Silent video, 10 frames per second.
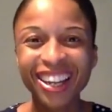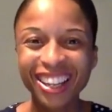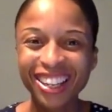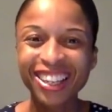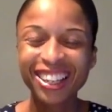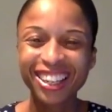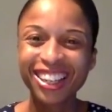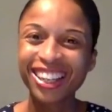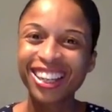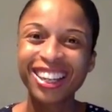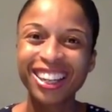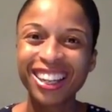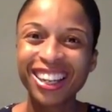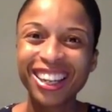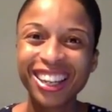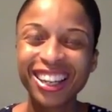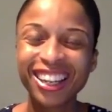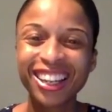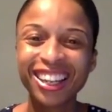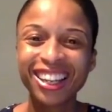
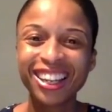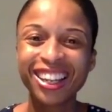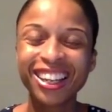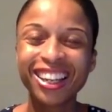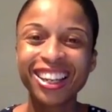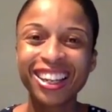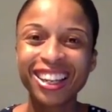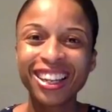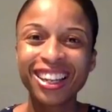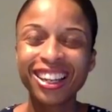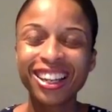(not speaking)